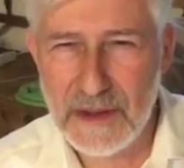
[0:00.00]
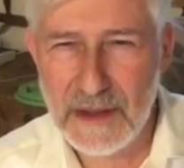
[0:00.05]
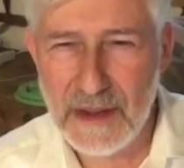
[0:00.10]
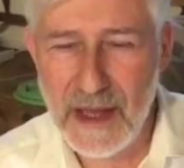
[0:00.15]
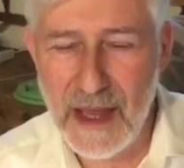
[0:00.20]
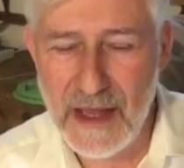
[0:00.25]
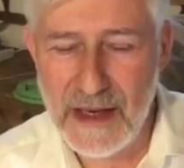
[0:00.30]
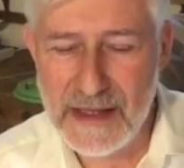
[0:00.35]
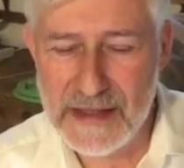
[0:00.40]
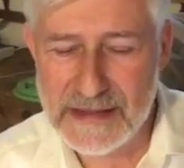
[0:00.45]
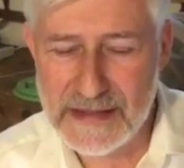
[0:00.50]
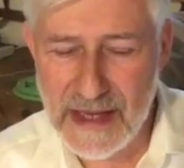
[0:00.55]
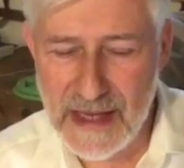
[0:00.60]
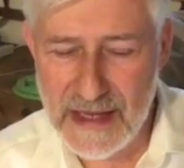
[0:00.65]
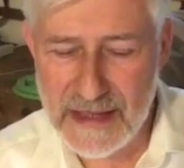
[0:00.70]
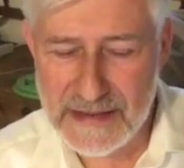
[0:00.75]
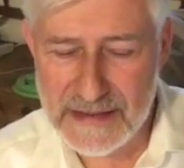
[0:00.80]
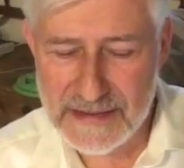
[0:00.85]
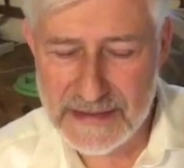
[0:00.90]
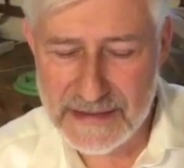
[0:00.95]
And he
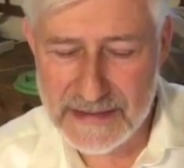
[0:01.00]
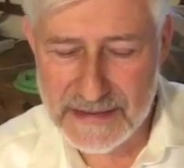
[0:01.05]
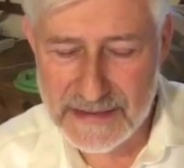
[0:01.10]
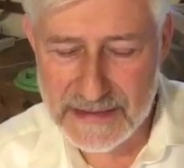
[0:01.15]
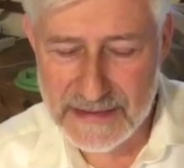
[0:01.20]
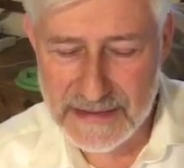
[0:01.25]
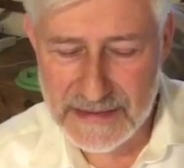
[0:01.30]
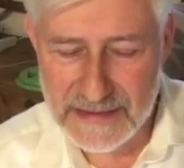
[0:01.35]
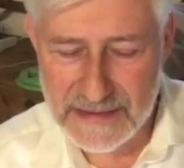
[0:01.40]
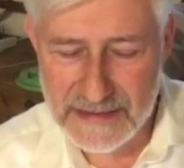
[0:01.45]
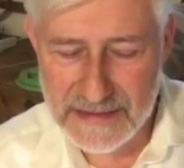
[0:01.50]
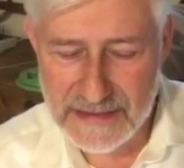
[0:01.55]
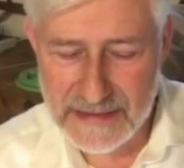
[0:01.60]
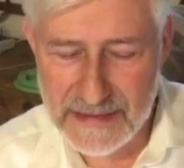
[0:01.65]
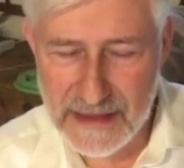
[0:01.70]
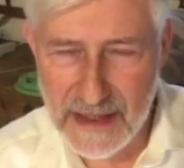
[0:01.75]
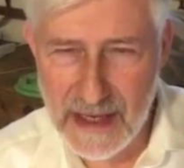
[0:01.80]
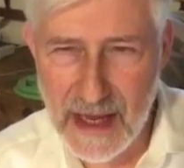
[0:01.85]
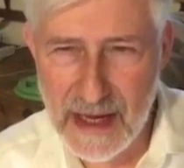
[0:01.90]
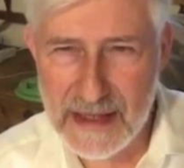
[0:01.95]
says,
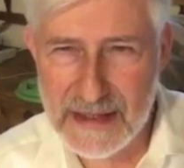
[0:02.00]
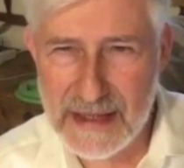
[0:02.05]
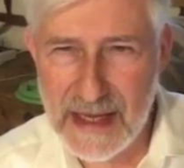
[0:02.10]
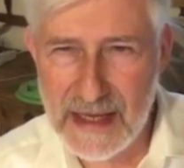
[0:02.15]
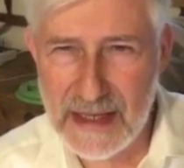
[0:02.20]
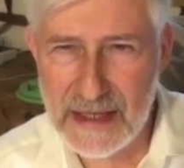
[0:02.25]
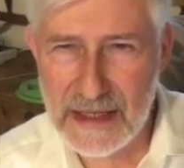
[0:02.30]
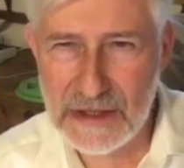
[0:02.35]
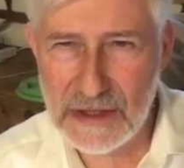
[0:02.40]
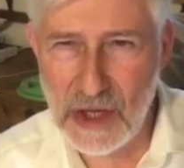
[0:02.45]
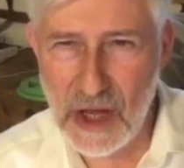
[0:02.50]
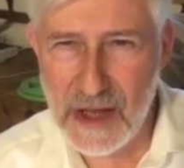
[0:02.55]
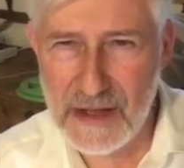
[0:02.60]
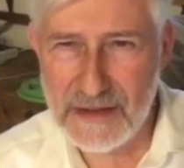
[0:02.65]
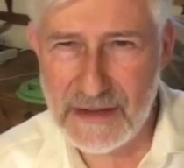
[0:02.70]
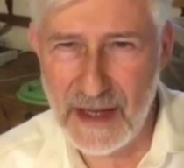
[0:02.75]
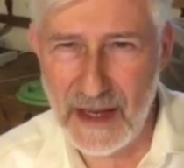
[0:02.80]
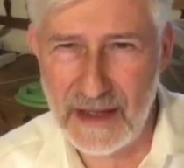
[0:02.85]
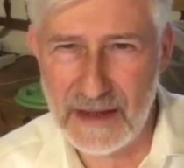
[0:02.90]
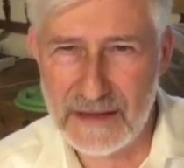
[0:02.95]
you got to take it in
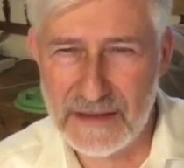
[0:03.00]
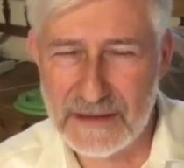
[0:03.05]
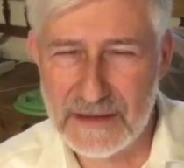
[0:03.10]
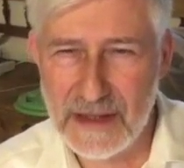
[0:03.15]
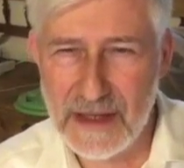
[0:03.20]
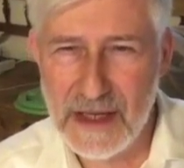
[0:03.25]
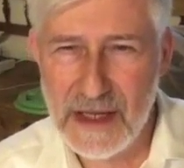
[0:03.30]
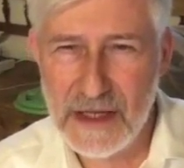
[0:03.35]
context.